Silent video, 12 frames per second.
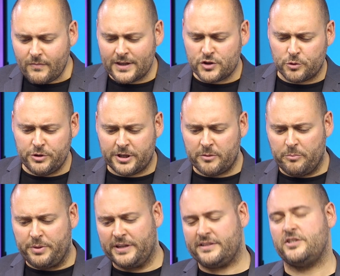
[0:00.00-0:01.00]
So you can
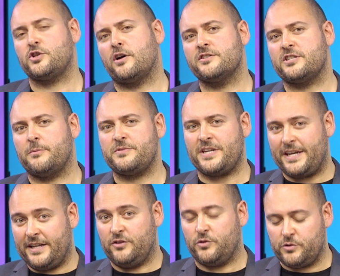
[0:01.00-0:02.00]
build these concepts
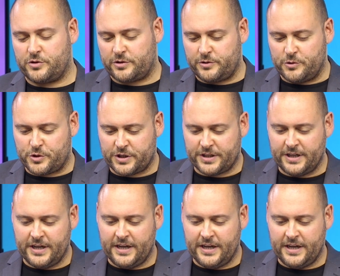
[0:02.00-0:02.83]
into your solution.